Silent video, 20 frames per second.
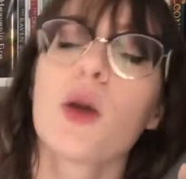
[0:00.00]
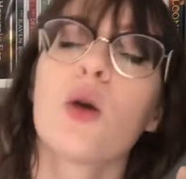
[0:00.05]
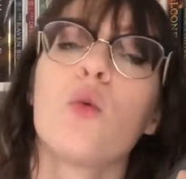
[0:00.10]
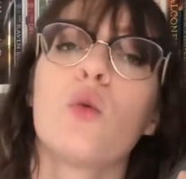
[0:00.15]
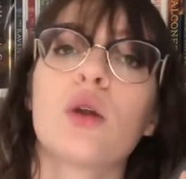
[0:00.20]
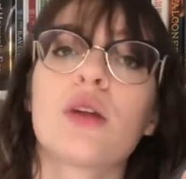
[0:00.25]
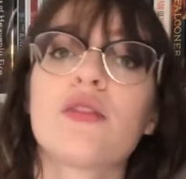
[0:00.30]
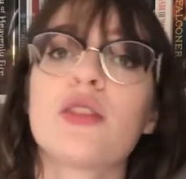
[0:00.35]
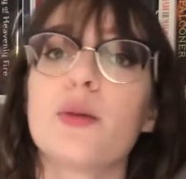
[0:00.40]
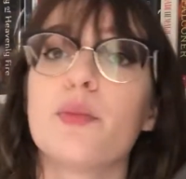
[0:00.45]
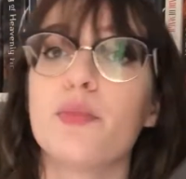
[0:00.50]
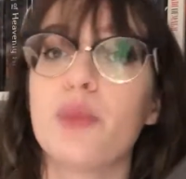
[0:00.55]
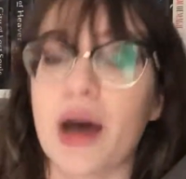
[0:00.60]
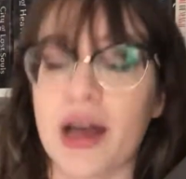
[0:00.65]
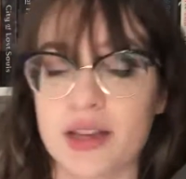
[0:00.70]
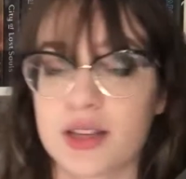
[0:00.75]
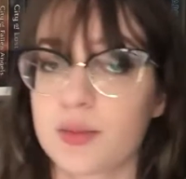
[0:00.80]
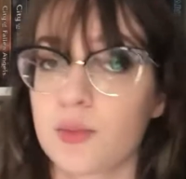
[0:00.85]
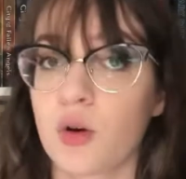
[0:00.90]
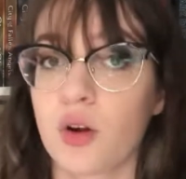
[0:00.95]
one of the
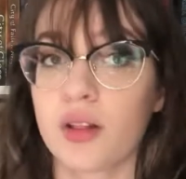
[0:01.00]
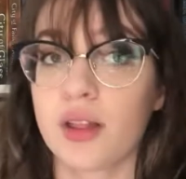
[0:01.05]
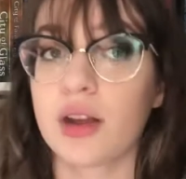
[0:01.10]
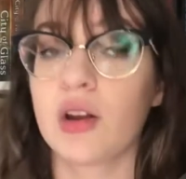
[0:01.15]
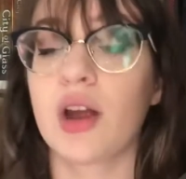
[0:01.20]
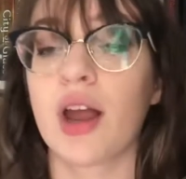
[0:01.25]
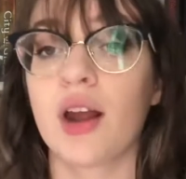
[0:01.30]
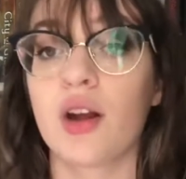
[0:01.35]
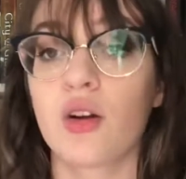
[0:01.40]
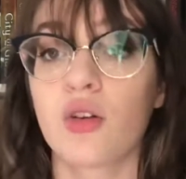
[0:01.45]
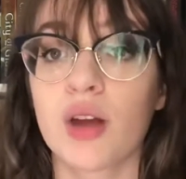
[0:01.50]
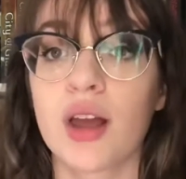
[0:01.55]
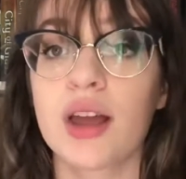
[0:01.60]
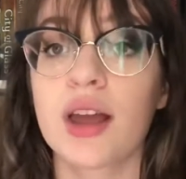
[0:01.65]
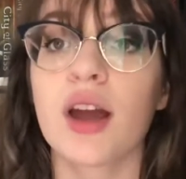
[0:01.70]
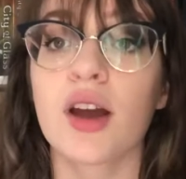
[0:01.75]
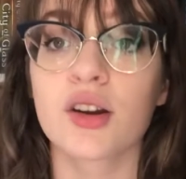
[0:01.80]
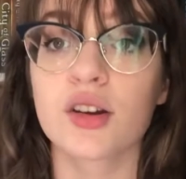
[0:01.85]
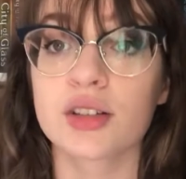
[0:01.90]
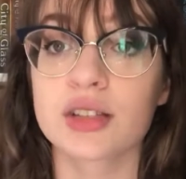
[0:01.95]
best morally gray
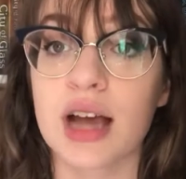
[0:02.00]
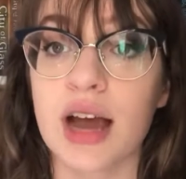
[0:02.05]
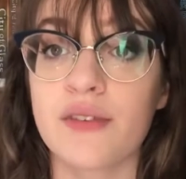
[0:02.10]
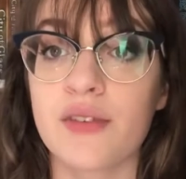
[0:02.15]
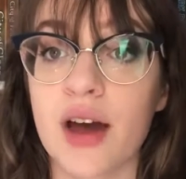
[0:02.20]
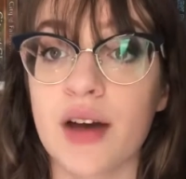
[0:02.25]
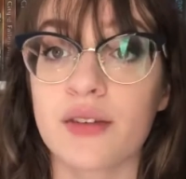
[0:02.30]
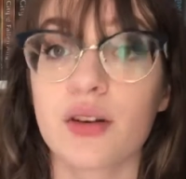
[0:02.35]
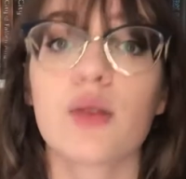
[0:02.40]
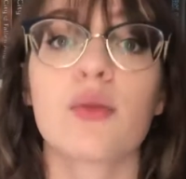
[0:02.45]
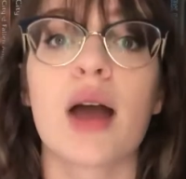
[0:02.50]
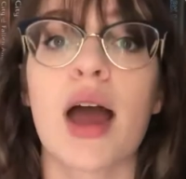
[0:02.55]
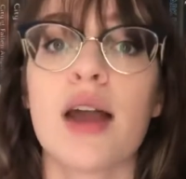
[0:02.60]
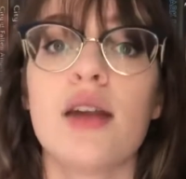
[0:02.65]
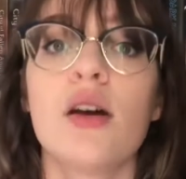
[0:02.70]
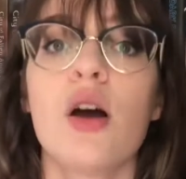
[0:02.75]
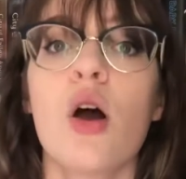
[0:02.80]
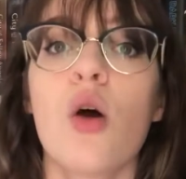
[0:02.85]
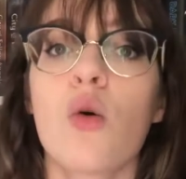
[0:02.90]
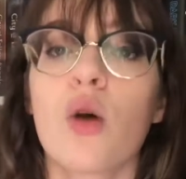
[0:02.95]
characters I've ever read,
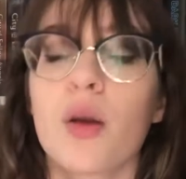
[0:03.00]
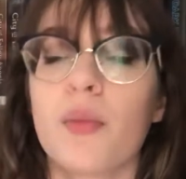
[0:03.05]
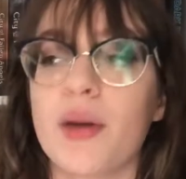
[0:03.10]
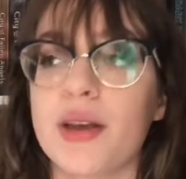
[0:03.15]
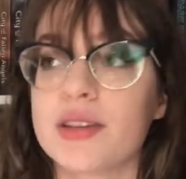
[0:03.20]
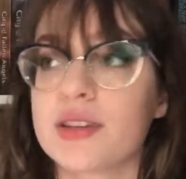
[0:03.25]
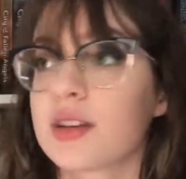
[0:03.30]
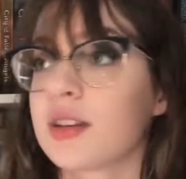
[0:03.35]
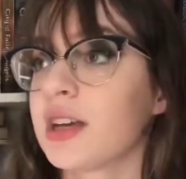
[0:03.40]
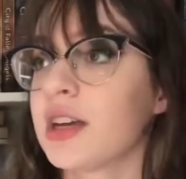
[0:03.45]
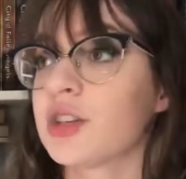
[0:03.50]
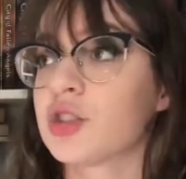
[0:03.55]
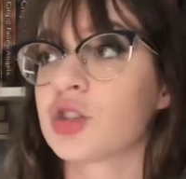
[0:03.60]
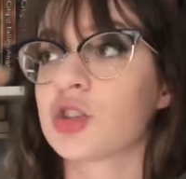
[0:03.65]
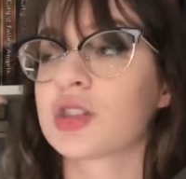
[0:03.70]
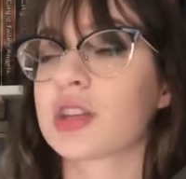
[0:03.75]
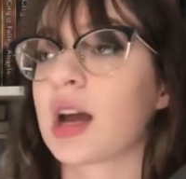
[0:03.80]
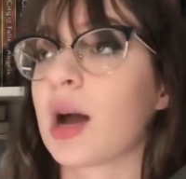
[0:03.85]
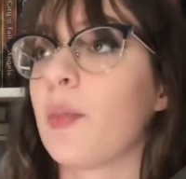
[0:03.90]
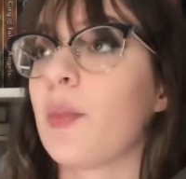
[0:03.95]
where basically it's
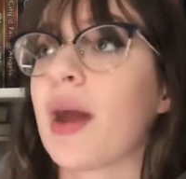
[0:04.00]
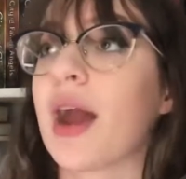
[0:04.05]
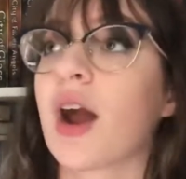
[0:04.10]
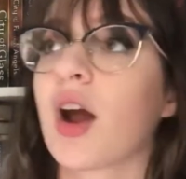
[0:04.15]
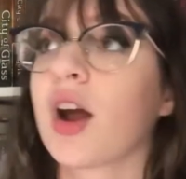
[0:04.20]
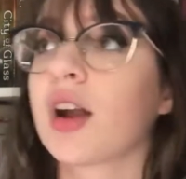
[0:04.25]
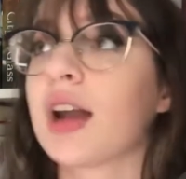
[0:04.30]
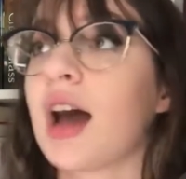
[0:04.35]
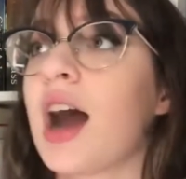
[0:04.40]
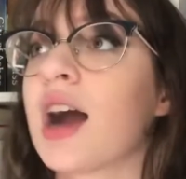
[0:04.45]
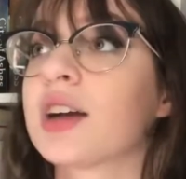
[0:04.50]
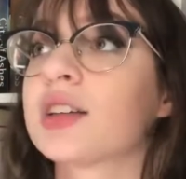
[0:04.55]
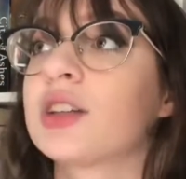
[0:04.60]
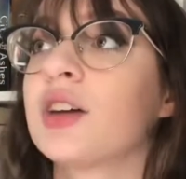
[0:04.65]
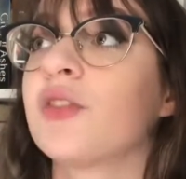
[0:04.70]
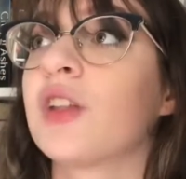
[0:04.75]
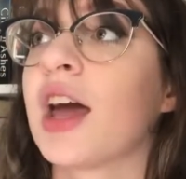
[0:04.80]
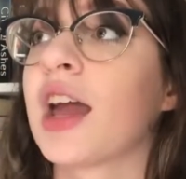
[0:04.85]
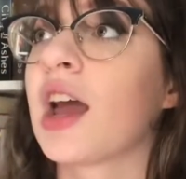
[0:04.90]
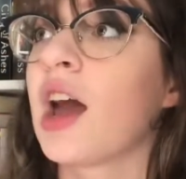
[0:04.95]
just like a paradox of
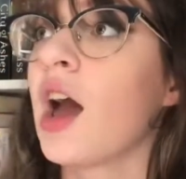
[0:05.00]
like